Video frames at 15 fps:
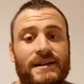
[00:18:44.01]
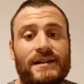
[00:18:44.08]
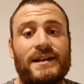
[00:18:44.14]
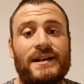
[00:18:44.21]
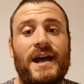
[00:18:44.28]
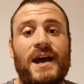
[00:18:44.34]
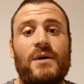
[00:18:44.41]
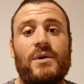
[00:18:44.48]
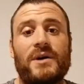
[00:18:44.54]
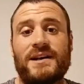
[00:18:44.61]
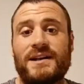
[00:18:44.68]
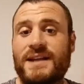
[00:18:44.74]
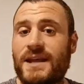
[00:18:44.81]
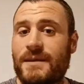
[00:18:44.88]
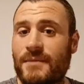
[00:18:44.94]
Now I
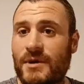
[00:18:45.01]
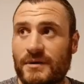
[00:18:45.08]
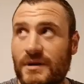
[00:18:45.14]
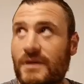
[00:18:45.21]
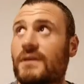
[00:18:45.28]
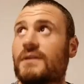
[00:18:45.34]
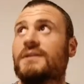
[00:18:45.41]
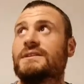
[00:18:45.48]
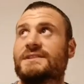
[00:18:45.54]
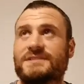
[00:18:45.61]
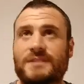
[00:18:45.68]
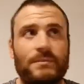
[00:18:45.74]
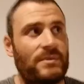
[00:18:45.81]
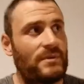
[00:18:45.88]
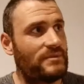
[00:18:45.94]
could name out all the
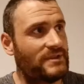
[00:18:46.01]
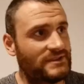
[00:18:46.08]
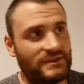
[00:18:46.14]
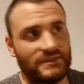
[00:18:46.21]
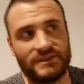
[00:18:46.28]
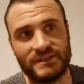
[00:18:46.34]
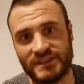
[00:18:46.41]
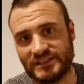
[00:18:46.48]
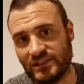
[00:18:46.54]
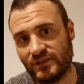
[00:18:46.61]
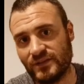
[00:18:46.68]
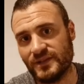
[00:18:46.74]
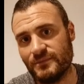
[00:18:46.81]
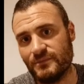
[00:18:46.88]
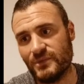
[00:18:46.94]
supplements under the
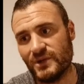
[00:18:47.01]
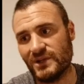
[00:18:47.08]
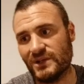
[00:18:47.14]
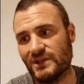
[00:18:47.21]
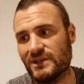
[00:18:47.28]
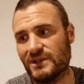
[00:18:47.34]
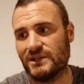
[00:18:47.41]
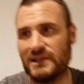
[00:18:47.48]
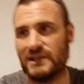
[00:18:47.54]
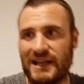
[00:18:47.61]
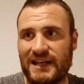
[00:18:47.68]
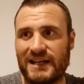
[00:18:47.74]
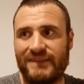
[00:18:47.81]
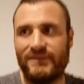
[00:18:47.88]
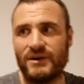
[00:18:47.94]
sun, but
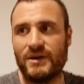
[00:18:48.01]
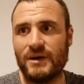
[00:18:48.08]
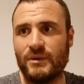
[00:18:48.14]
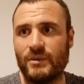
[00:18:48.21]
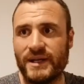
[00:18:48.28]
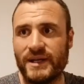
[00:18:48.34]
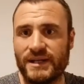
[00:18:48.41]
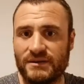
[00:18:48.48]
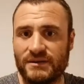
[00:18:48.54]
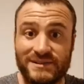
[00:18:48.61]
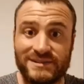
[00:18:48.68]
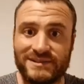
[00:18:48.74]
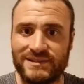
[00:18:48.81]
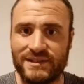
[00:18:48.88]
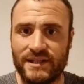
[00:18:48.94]
they'll never outweigh a good
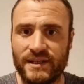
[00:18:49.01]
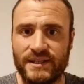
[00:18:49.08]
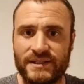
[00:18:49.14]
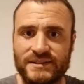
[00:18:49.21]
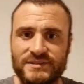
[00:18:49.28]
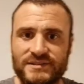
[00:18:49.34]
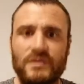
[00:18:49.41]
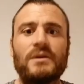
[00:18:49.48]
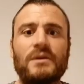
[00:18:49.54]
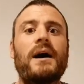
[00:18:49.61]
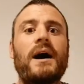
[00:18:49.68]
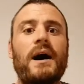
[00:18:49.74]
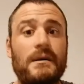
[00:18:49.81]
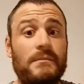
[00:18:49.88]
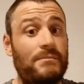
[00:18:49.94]
diet. So
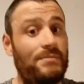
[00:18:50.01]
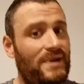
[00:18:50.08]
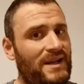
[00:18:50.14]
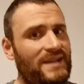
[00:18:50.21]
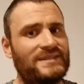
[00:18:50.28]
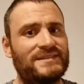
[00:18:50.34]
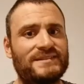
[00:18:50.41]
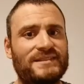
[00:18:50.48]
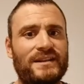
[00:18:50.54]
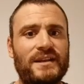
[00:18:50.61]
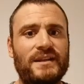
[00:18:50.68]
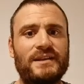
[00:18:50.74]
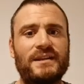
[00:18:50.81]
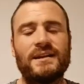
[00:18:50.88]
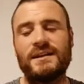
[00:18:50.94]
a balanced
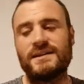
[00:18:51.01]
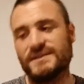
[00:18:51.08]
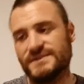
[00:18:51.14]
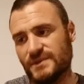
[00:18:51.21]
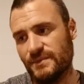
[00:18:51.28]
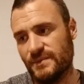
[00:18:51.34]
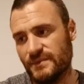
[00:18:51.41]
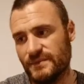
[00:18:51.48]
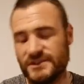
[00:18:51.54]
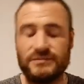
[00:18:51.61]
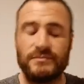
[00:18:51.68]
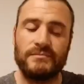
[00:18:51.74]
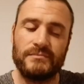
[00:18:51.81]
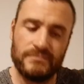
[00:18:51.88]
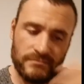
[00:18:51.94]
diet and the supplements
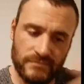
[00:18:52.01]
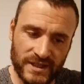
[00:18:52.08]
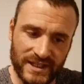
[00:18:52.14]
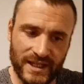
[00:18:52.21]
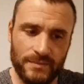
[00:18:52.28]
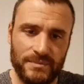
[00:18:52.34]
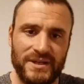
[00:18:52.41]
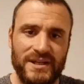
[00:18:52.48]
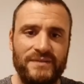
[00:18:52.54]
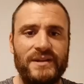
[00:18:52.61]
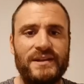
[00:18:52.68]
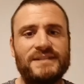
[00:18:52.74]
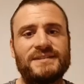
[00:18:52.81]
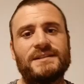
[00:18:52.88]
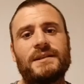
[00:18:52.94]
might help
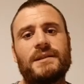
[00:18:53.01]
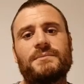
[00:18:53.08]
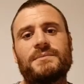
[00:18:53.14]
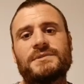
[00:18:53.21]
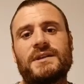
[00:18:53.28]
alleviate symptoms.